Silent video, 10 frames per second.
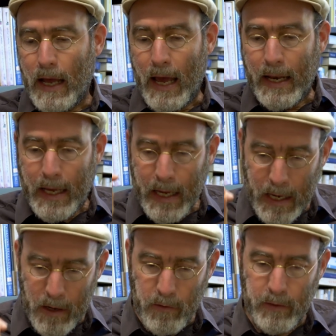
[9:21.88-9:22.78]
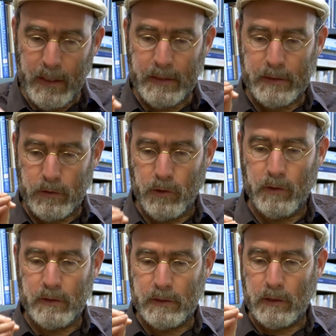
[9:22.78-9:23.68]
And here this
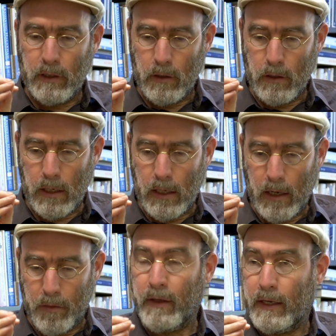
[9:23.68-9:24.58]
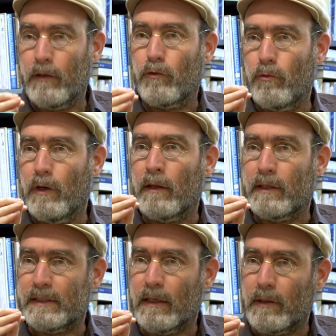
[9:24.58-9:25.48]
turns, I think, into
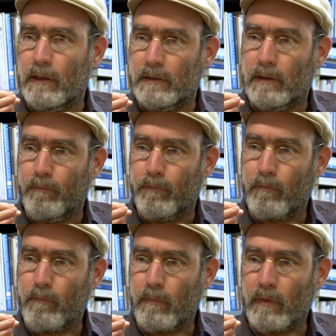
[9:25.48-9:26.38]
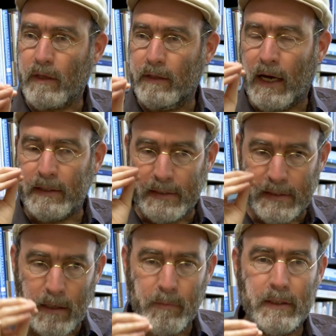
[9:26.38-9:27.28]
anti-Semitism. The
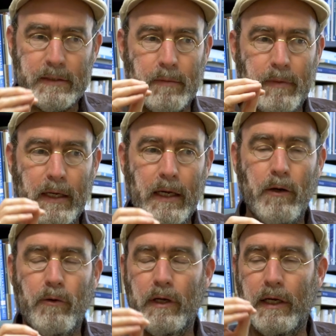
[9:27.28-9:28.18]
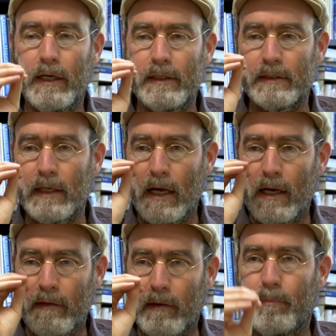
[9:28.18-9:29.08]
anti-Semitism here is
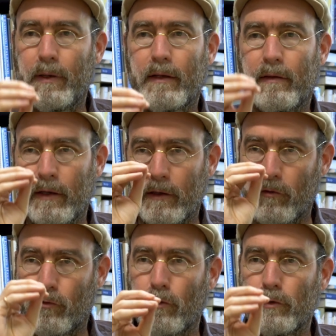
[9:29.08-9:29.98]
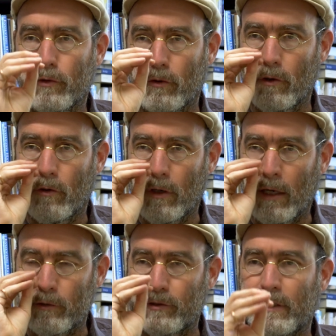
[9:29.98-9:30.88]
depicting the Jews or
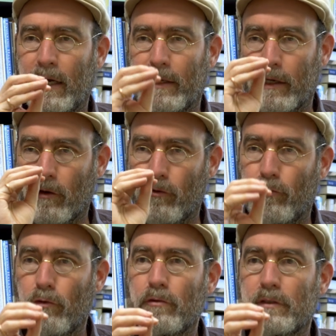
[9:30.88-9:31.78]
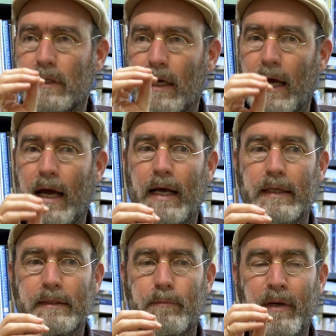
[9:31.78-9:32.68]
understanding the Jews
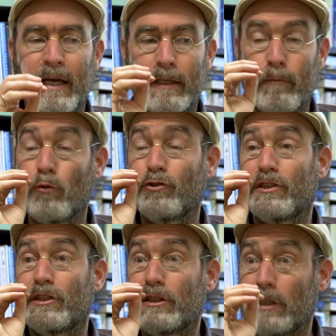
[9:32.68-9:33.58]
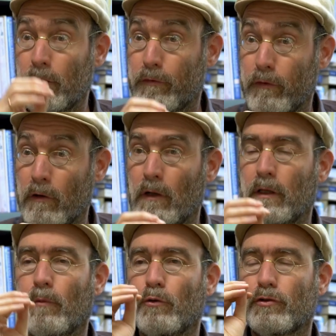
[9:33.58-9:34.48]
as being the most sinful,
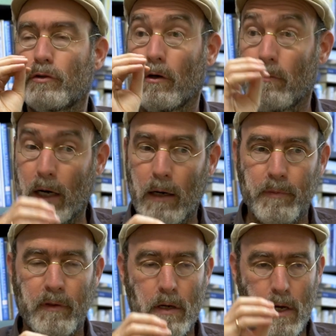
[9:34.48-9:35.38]
the most corrupt,